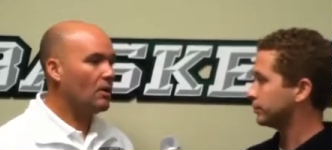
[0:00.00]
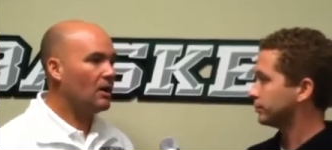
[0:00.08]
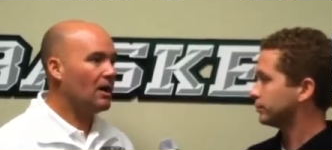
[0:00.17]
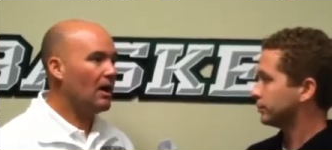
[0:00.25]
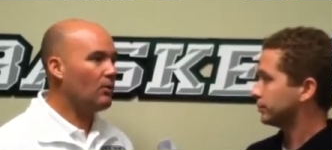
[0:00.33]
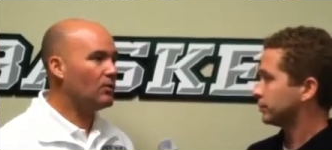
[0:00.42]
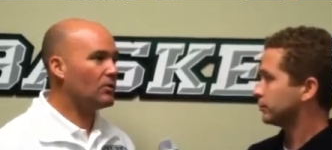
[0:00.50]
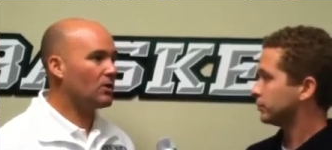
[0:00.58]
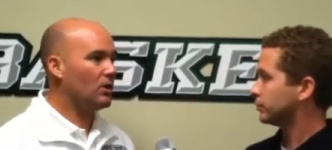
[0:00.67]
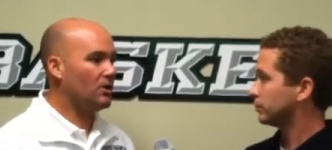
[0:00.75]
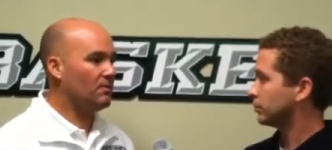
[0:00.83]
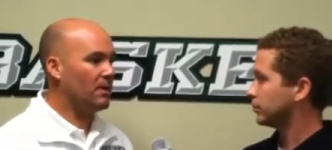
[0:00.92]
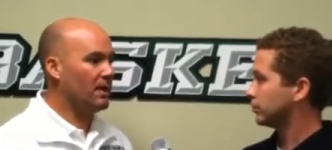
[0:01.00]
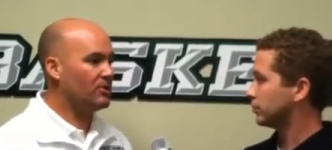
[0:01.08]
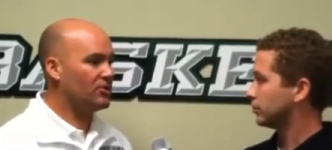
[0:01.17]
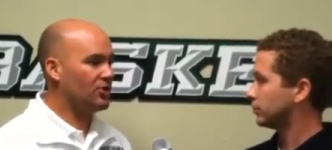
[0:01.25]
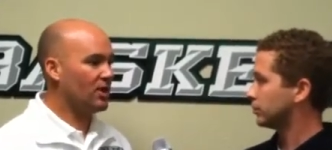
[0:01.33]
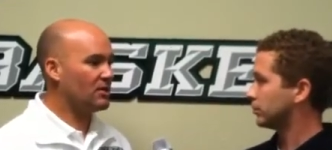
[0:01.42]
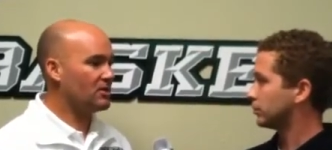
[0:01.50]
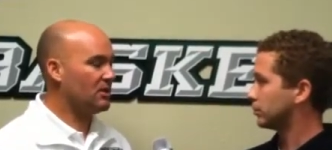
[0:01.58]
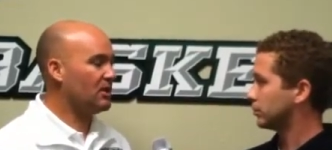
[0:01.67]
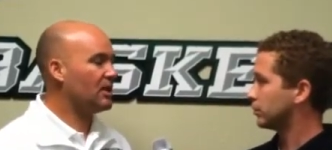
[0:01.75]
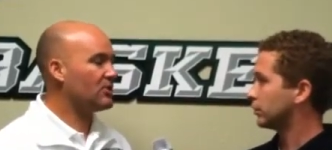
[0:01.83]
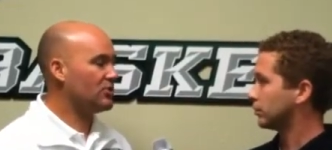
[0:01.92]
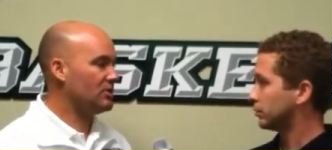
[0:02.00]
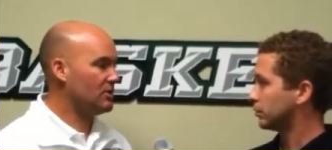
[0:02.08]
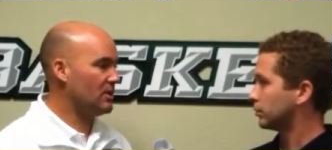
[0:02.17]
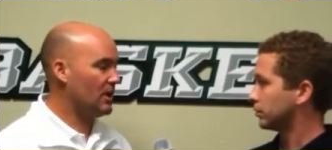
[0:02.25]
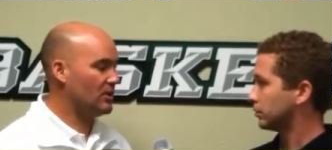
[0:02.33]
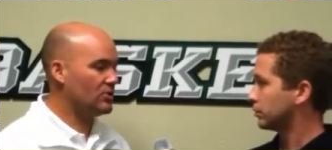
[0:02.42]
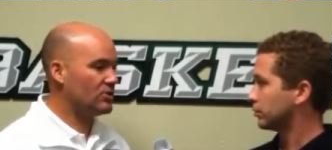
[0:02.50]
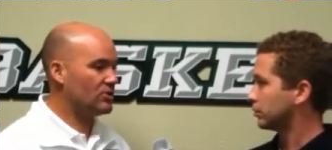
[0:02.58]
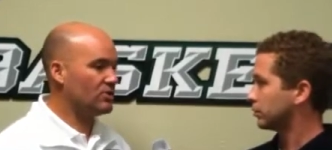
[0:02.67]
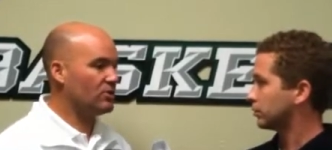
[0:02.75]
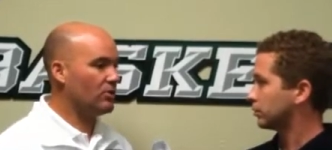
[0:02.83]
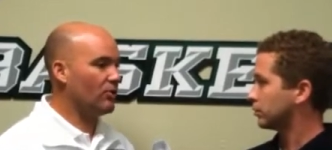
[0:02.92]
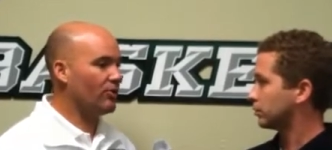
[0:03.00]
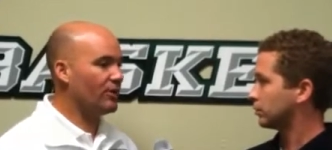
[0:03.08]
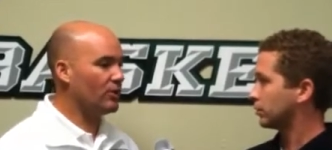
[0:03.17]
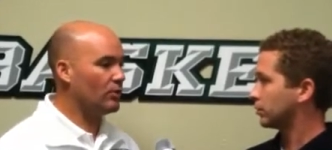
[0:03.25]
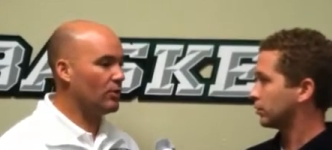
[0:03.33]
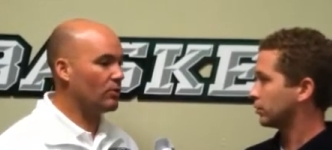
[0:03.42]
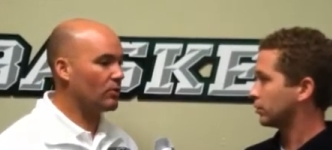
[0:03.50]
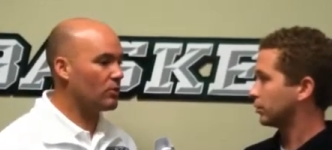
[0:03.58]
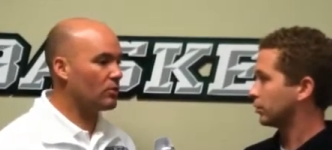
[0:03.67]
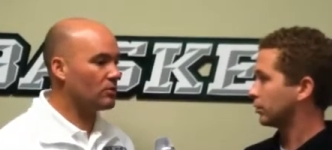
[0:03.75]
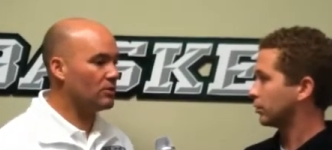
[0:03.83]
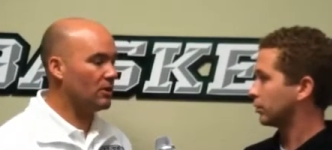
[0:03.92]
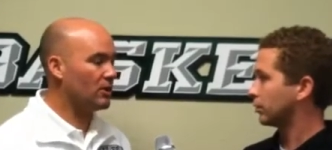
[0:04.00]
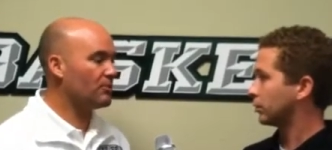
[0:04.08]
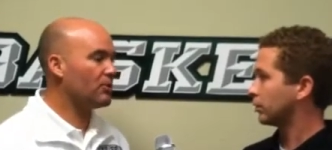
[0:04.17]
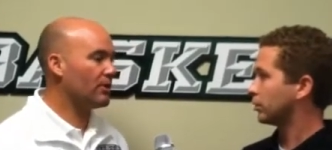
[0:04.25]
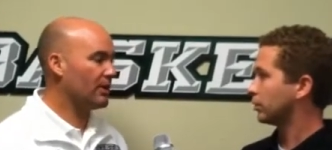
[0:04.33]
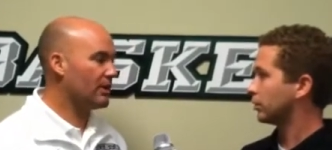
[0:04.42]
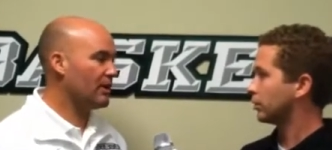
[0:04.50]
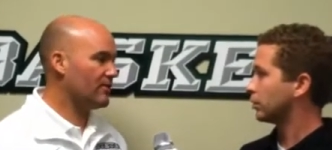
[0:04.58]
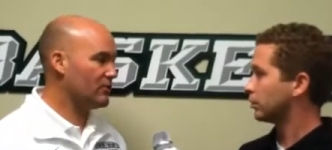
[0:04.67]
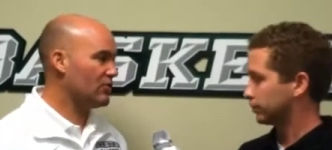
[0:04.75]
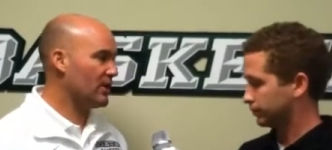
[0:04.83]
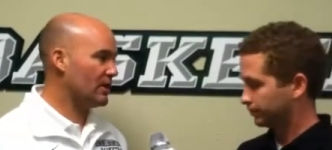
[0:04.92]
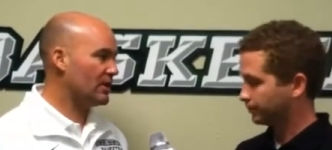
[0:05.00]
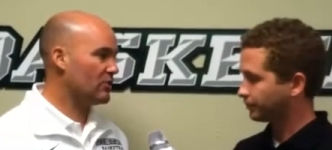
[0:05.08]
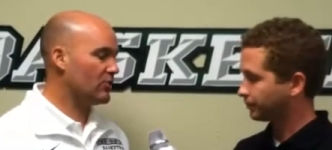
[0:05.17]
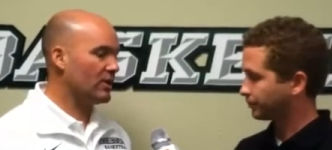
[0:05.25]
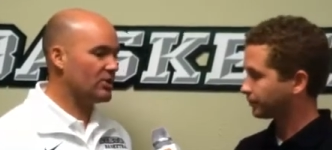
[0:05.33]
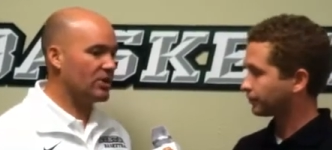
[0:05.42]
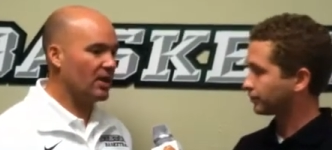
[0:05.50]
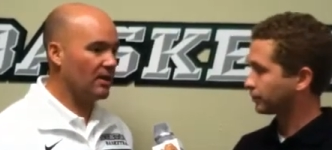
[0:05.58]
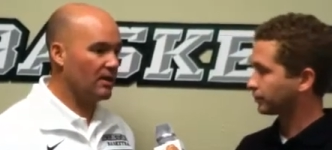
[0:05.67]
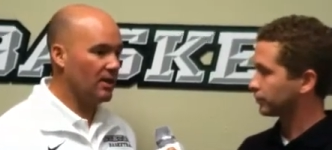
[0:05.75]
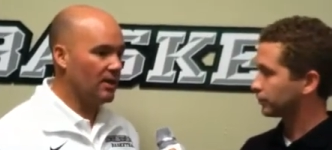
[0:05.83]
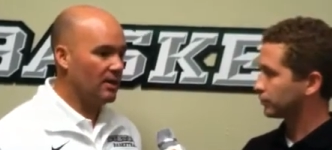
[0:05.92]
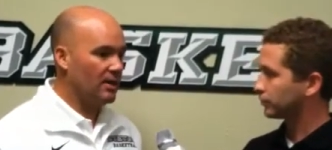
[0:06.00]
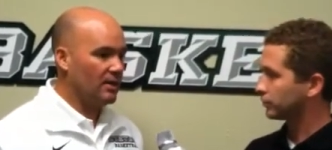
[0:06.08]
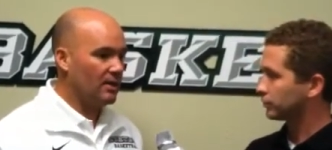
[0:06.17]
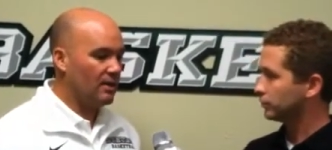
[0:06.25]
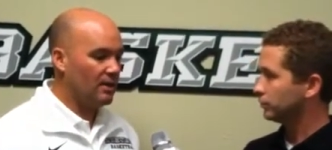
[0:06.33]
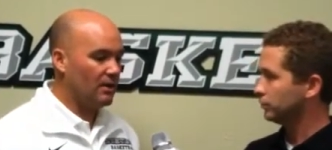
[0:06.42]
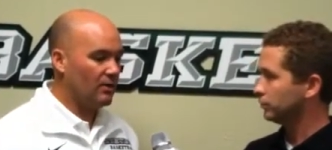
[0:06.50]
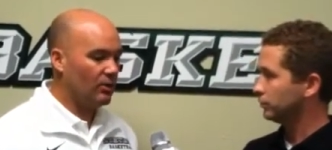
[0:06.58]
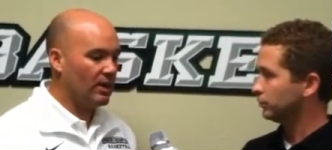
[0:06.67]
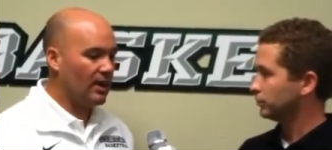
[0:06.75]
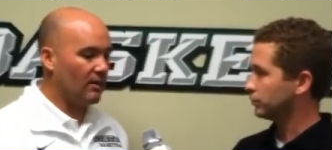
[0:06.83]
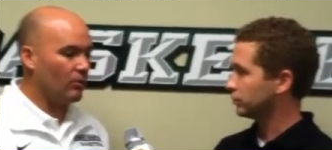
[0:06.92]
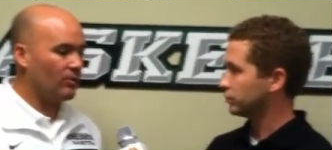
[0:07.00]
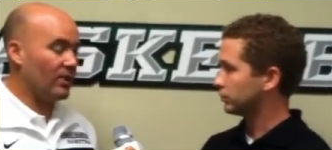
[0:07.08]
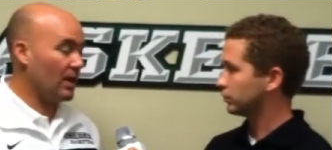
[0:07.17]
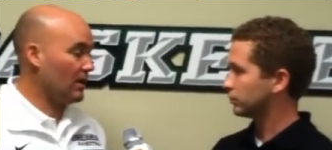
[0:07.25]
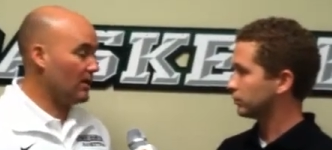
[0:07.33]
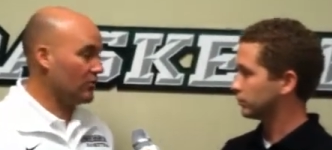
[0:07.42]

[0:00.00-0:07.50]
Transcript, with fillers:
Speaker 1: Well, I wouldn't call it bad shot selection. I just don't think we were deliberate enough in trying to get a great shot. Uh, we have we've got a